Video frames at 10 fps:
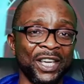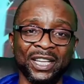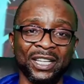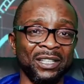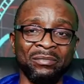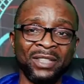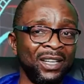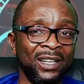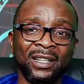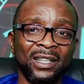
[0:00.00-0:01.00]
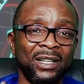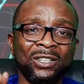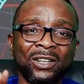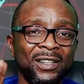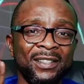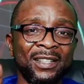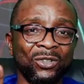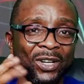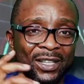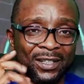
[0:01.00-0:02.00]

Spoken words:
They were just listening to his tone.